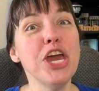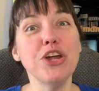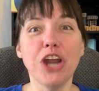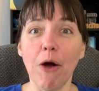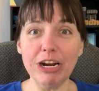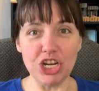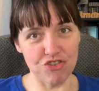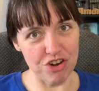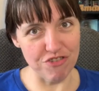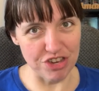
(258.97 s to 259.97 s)
you know it's
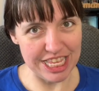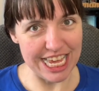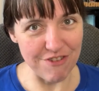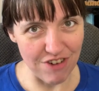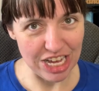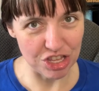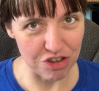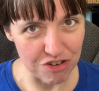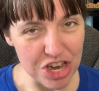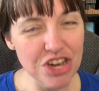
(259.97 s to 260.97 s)
true. You seen
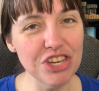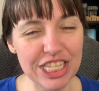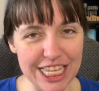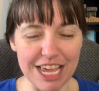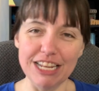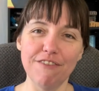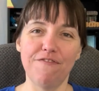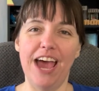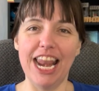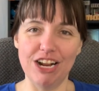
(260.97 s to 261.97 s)
Russell, you seen the
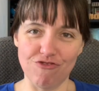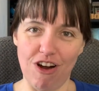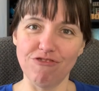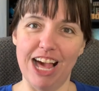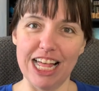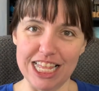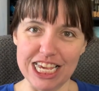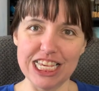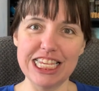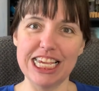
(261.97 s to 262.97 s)
Fatty Crowe lately.
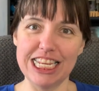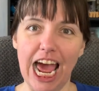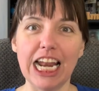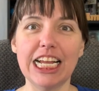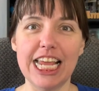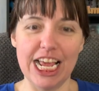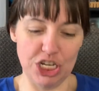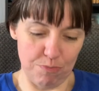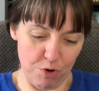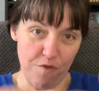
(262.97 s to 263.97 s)
You seen that
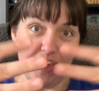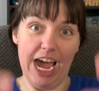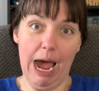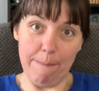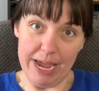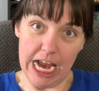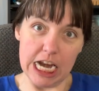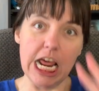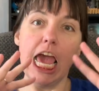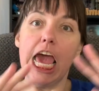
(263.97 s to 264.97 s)
Unhinged movie. I
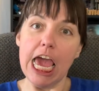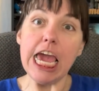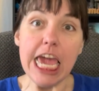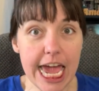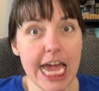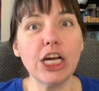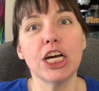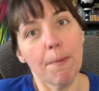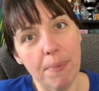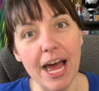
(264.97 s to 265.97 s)
mean, he
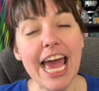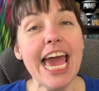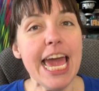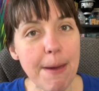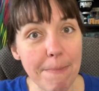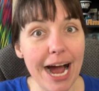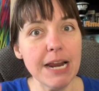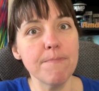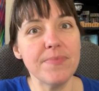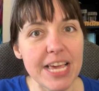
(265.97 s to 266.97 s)
could have, he
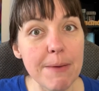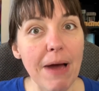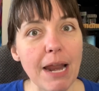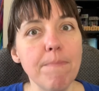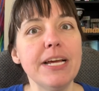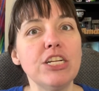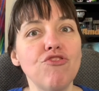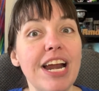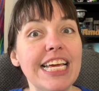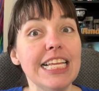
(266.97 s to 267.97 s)
might have, he might have been
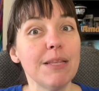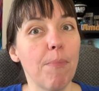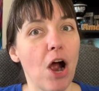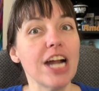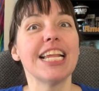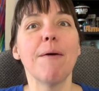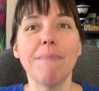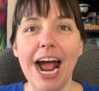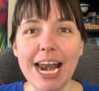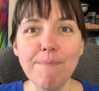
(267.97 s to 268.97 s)
trying to get the part. That
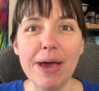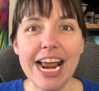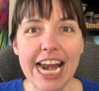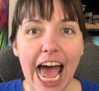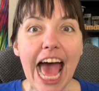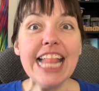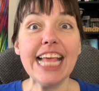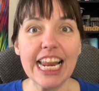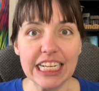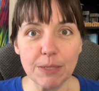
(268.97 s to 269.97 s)
might have been,
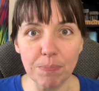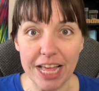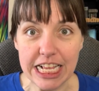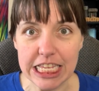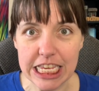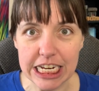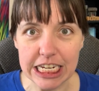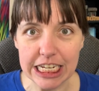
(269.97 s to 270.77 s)
that explains it.